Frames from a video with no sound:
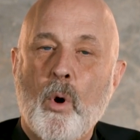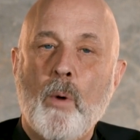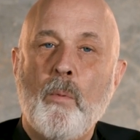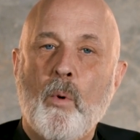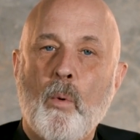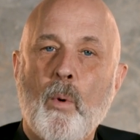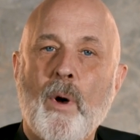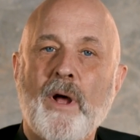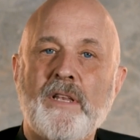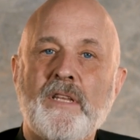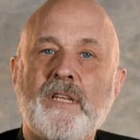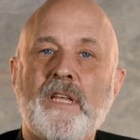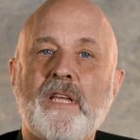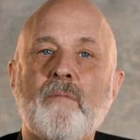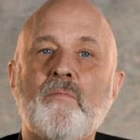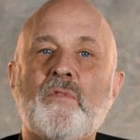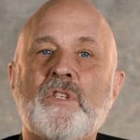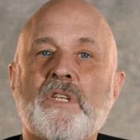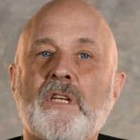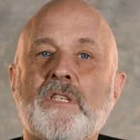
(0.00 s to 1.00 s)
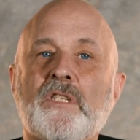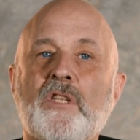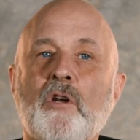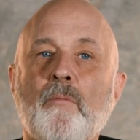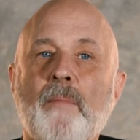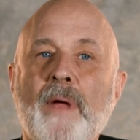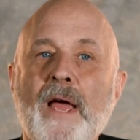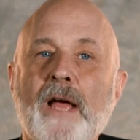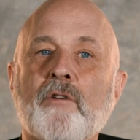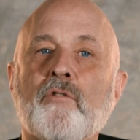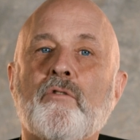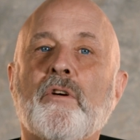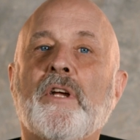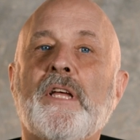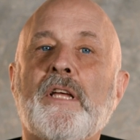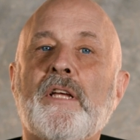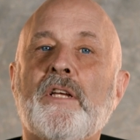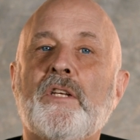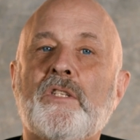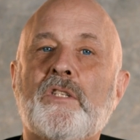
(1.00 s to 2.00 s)
The Mobil 1 team says their
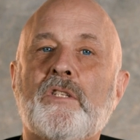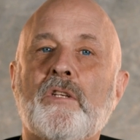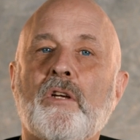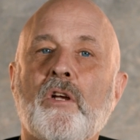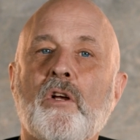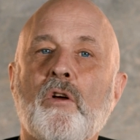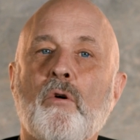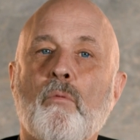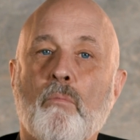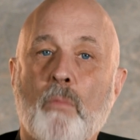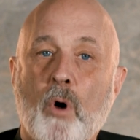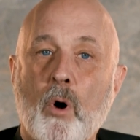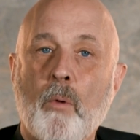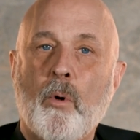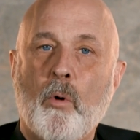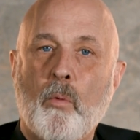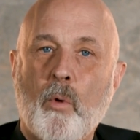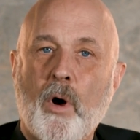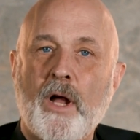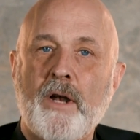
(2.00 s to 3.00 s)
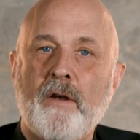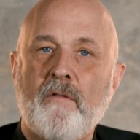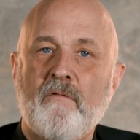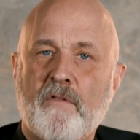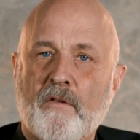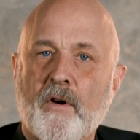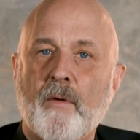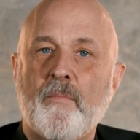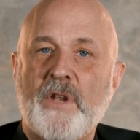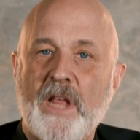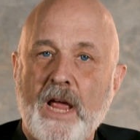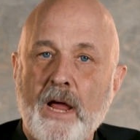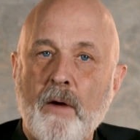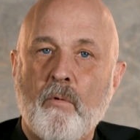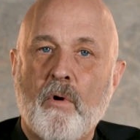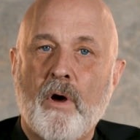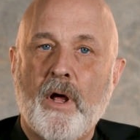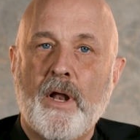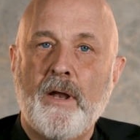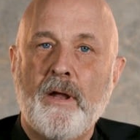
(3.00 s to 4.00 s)
mantra is Mobil 1 from
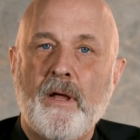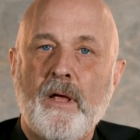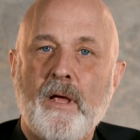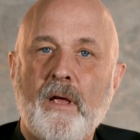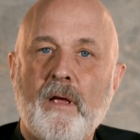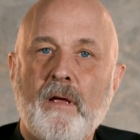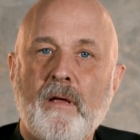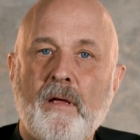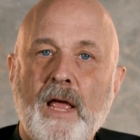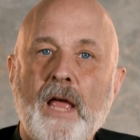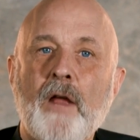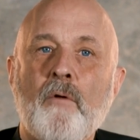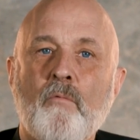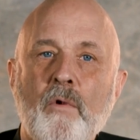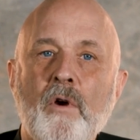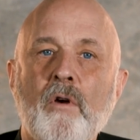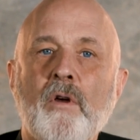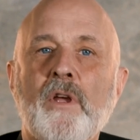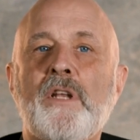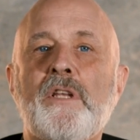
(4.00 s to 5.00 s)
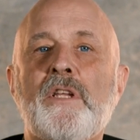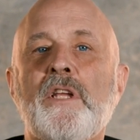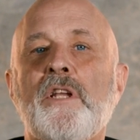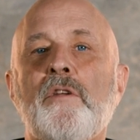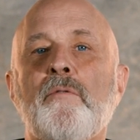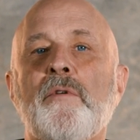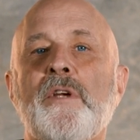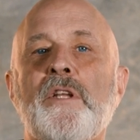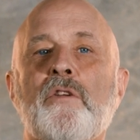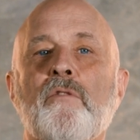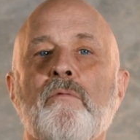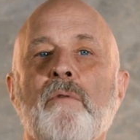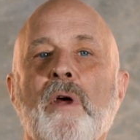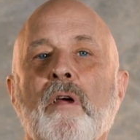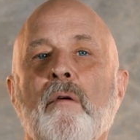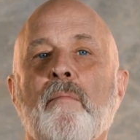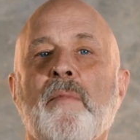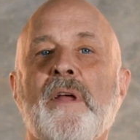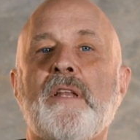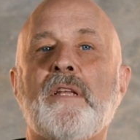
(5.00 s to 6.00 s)
day one, and we're continuing
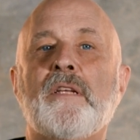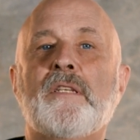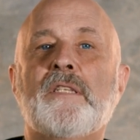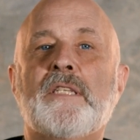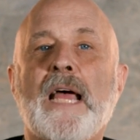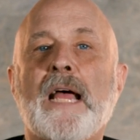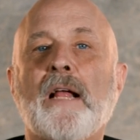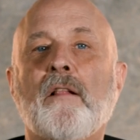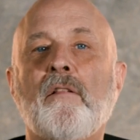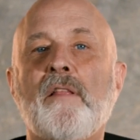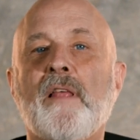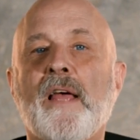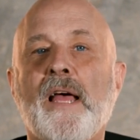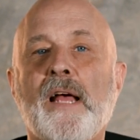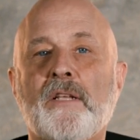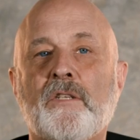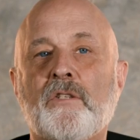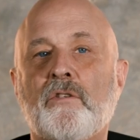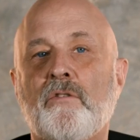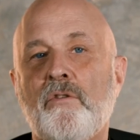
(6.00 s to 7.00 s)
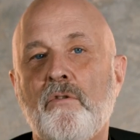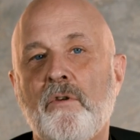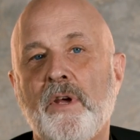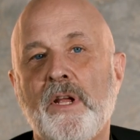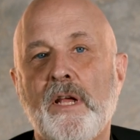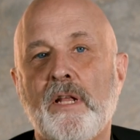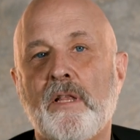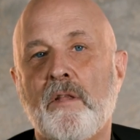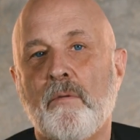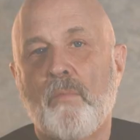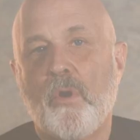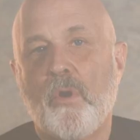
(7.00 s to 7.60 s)
to recommend exactly that so you can